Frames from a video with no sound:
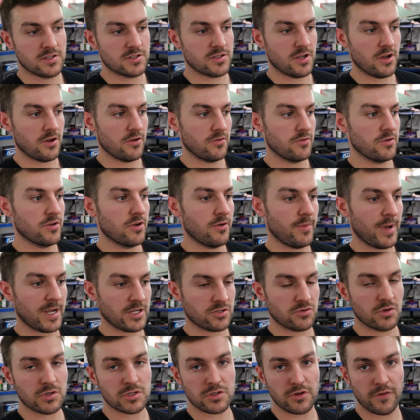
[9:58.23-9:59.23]
So, you know,
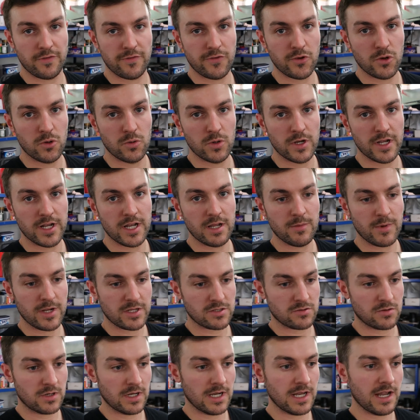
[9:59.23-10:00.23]
make sure it's got fuel in it,
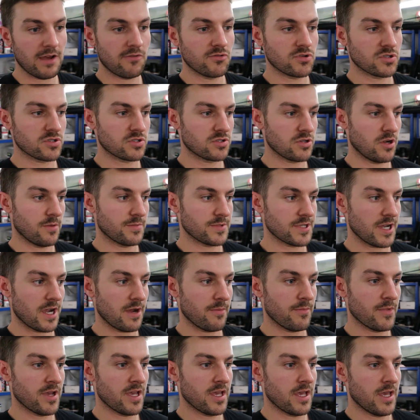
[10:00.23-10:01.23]
make sure the levels are topped
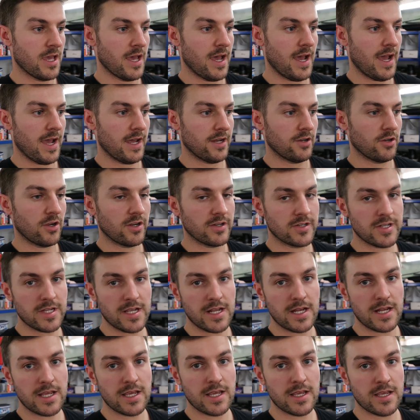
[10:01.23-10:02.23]
up, and
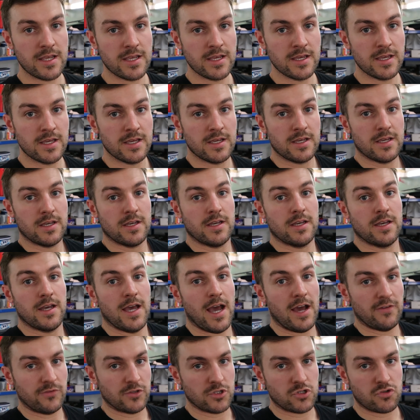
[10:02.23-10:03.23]
ideally
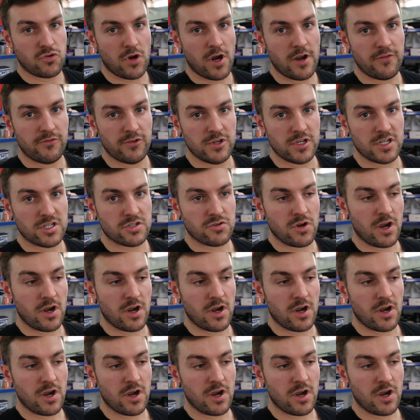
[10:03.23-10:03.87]
have the driver in the